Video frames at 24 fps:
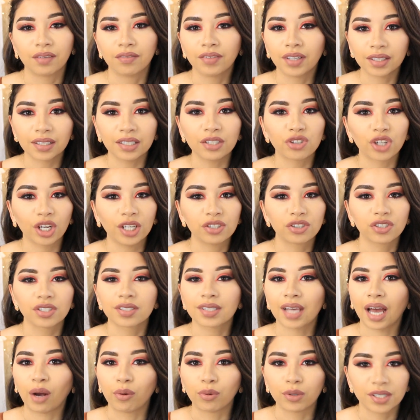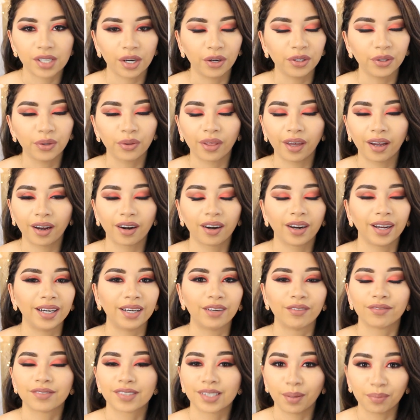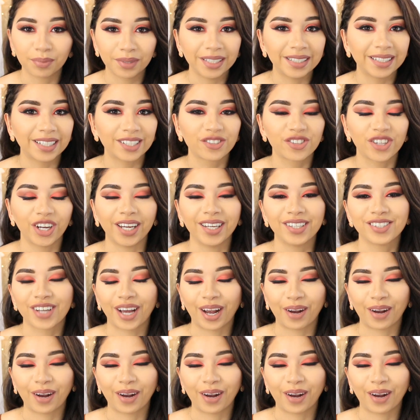If nothing changes, I will tell you there, and if something did change,